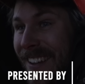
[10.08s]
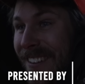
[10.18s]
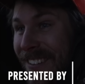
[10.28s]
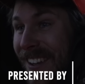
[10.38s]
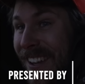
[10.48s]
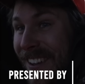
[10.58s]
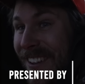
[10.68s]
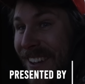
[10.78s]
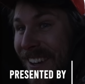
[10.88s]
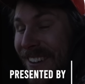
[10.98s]
looked like a
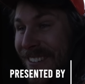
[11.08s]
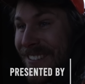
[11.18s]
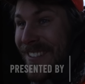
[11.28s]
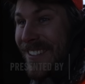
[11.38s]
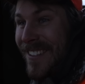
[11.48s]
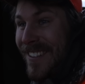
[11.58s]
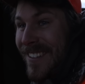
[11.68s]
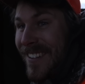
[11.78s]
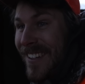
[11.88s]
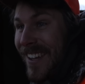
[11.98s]
good deer.
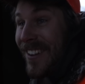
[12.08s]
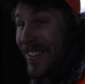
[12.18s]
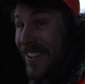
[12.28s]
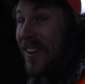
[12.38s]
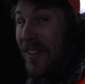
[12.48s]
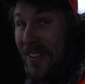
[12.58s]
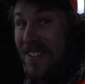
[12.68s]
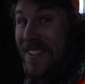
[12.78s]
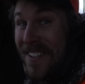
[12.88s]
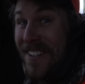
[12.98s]
He looked like a
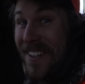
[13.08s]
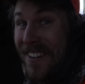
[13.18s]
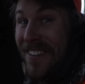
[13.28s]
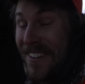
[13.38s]
really good deer.